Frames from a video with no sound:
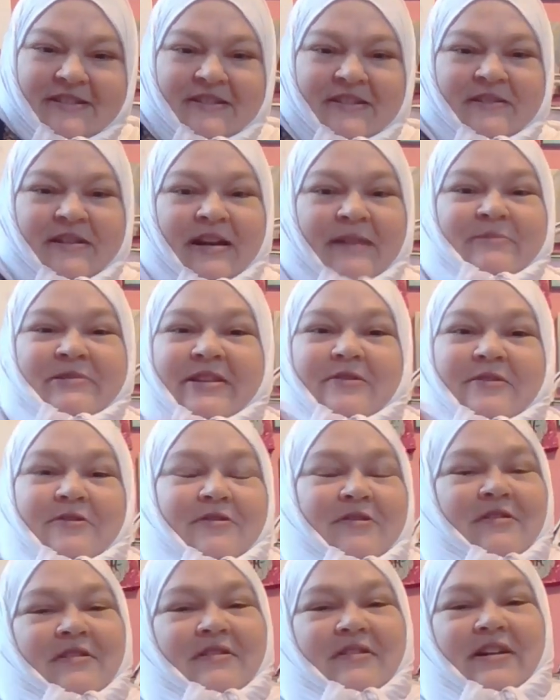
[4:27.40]
I'm
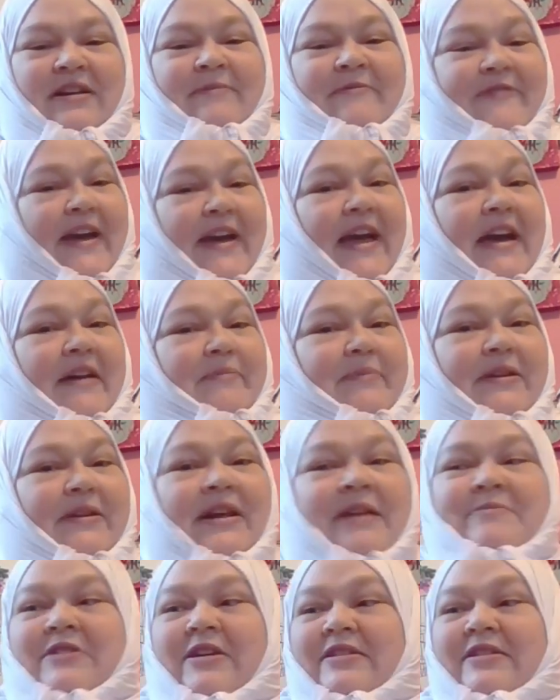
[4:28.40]
still, I'm fat, but
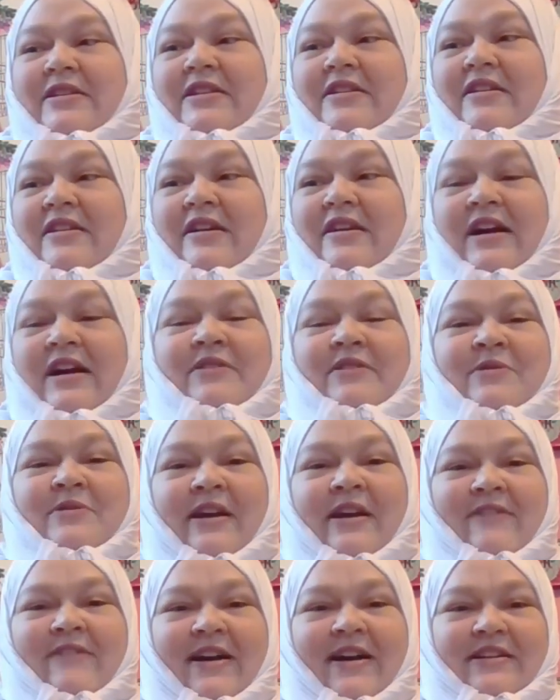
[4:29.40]
I'm not, I don't
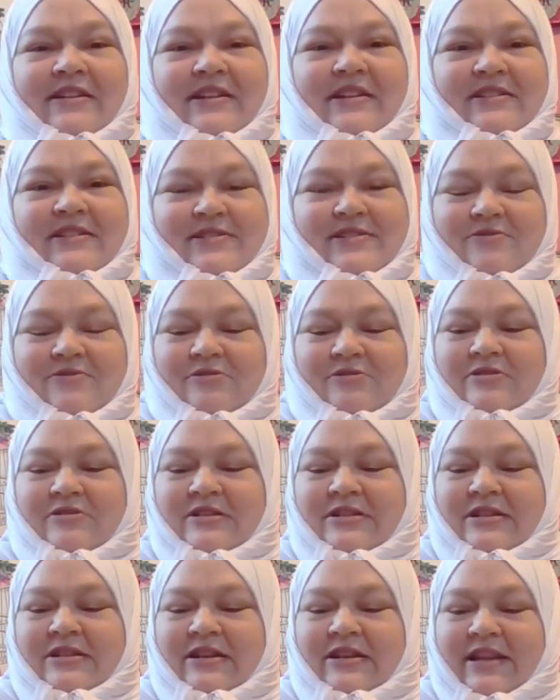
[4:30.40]
have high cholesterol
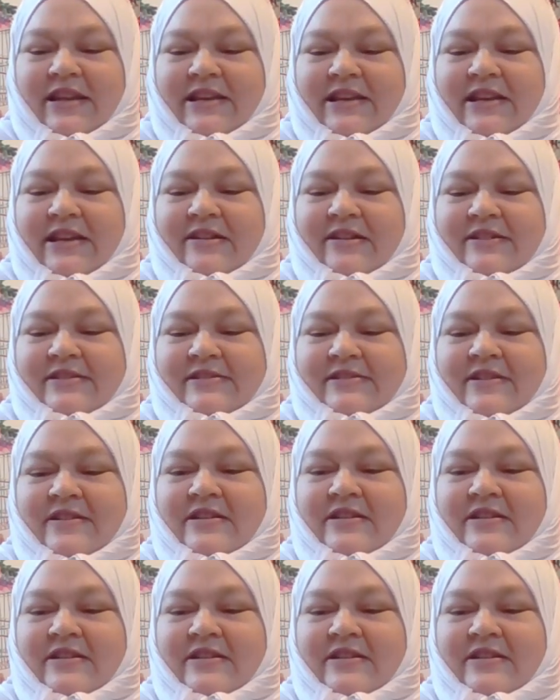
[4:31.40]
like he does.